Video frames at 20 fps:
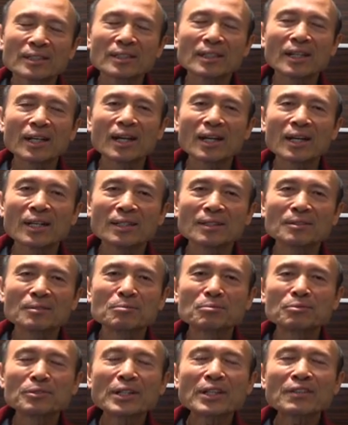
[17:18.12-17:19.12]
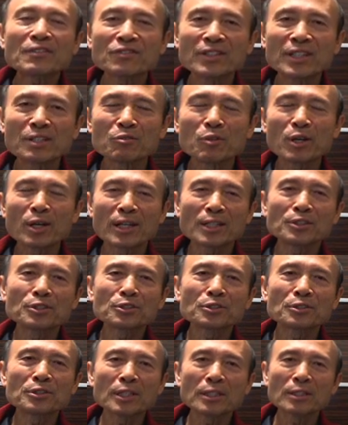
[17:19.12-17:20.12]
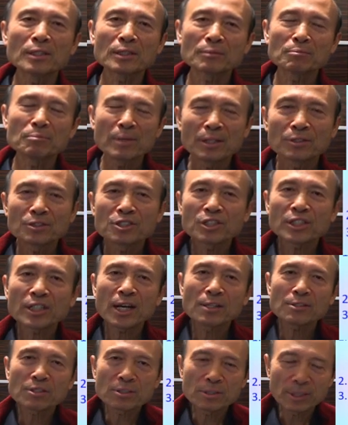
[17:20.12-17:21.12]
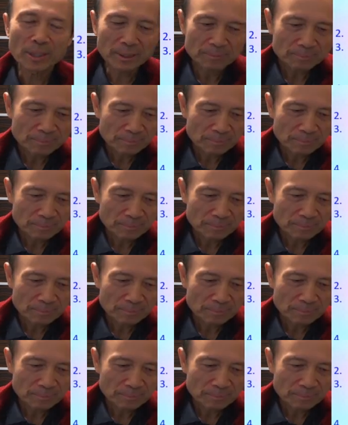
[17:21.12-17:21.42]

uh, briefly what i do in the marriage counseling